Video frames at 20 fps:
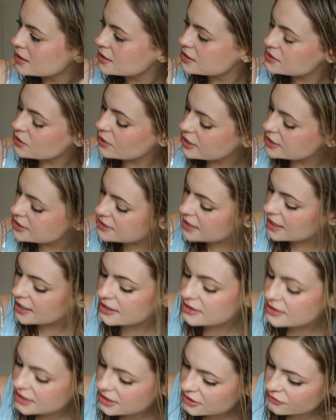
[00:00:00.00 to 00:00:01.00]
So I just
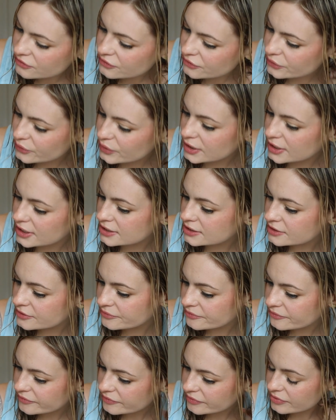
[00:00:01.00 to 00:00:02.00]
kind of lean
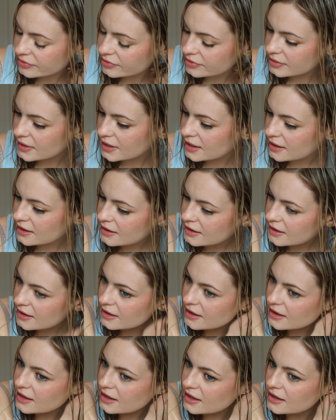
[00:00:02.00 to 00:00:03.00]
forward
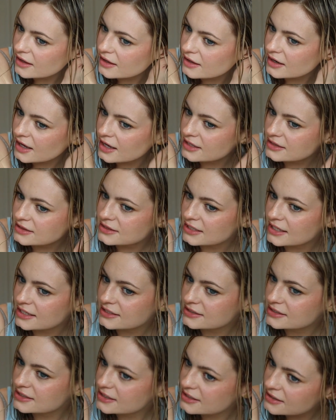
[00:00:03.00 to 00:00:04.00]
and I
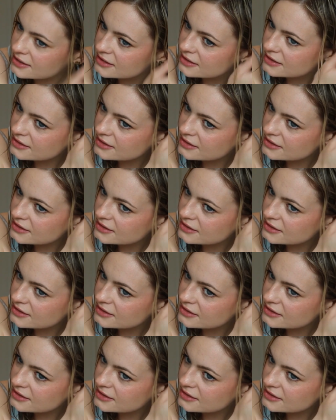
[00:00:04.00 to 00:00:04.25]
lightly